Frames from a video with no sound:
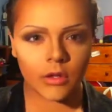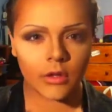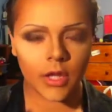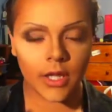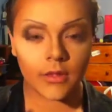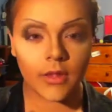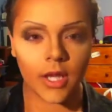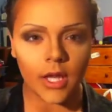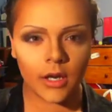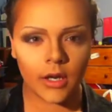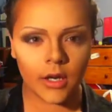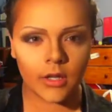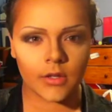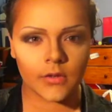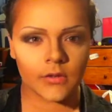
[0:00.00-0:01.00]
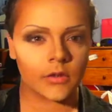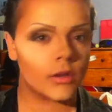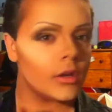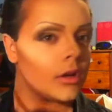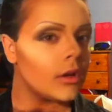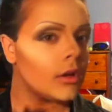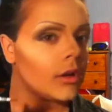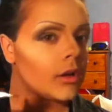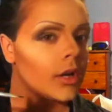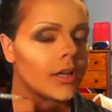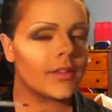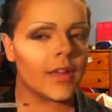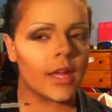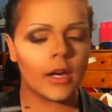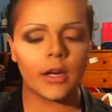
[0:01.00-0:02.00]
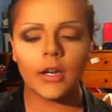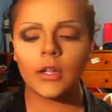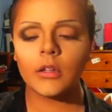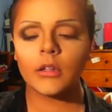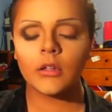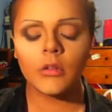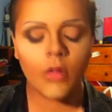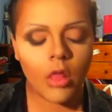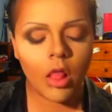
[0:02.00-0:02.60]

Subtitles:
Like the editing is... Not the editing.